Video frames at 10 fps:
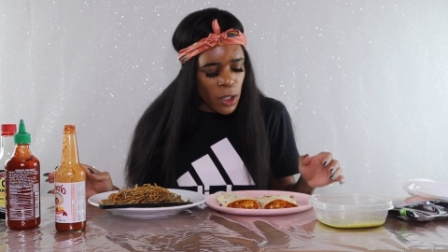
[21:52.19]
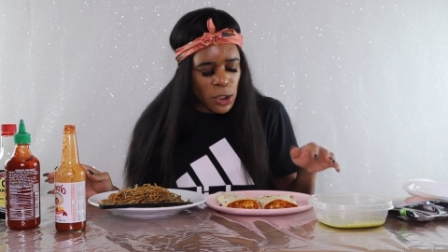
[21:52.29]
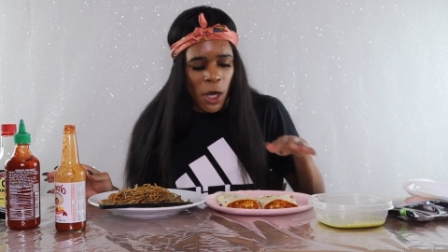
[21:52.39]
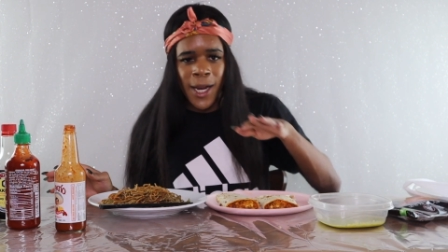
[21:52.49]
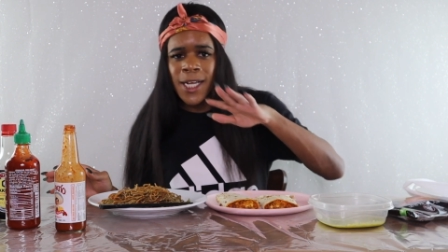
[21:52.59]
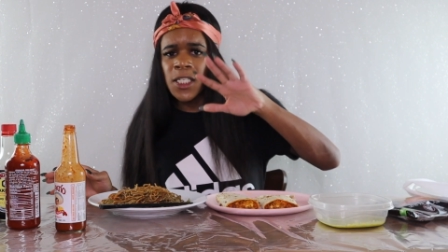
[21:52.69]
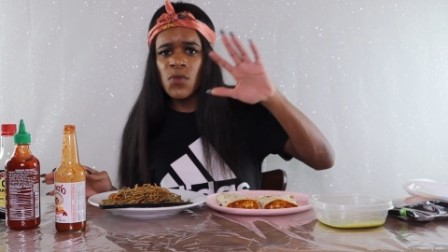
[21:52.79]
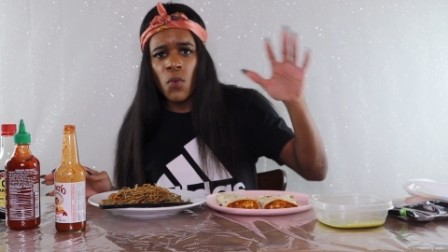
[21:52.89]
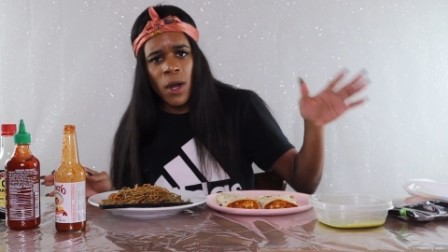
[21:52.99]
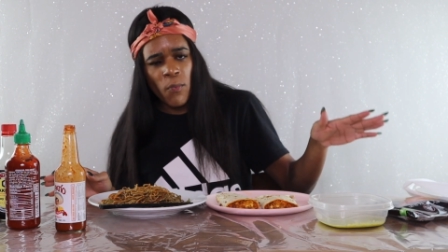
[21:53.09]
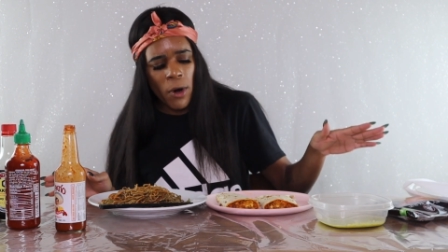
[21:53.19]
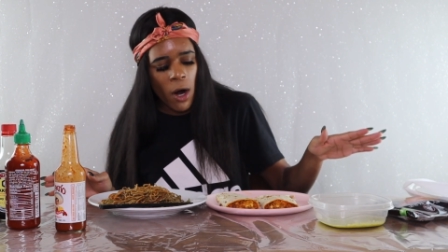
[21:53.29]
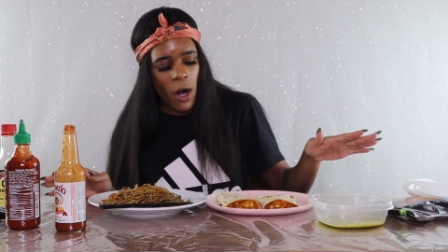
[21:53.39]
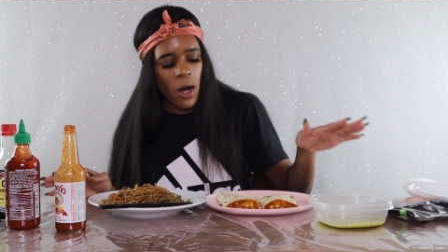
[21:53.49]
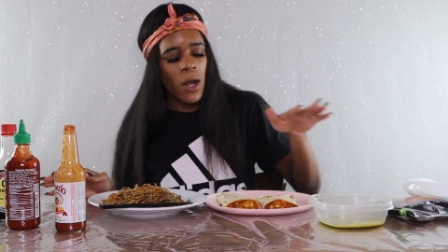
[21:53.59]
So that's just one
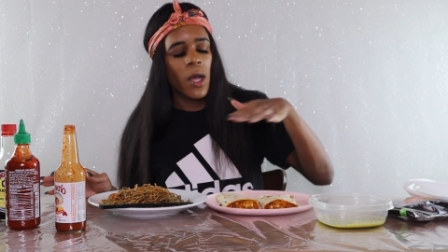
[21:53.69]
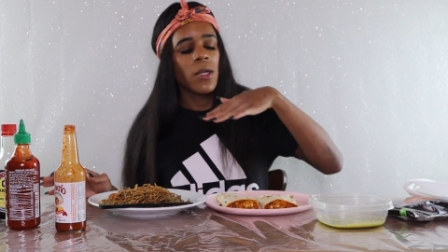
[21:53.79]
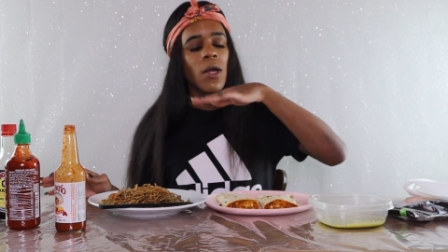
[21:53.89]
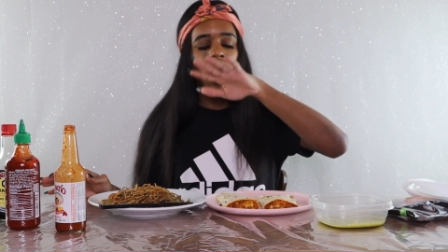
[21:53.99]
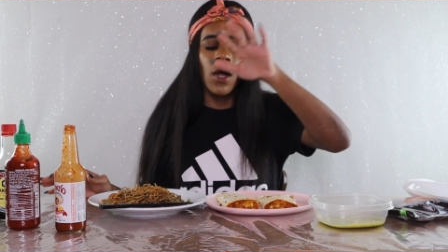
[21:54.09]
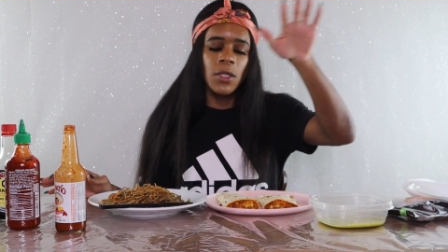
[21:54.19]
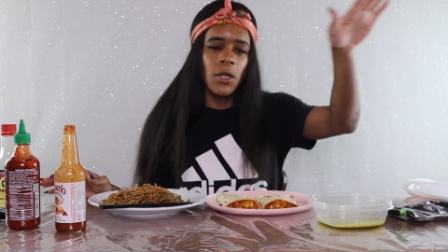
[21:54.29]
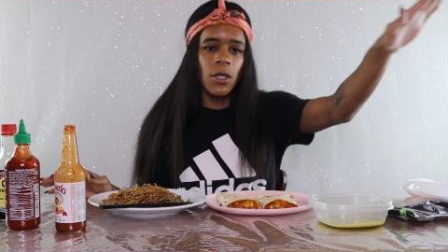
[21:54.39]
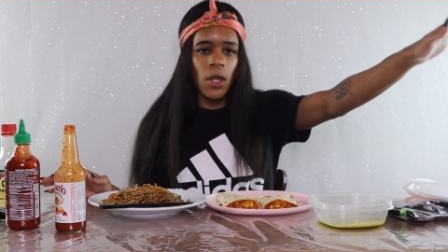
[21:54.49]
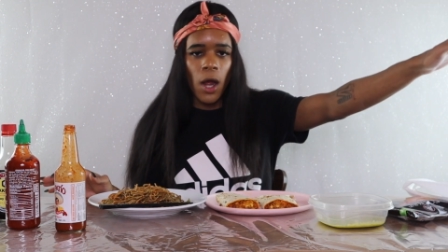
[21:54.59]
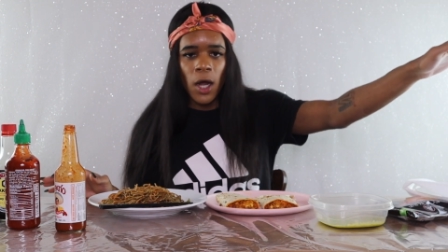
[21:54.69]
part. There's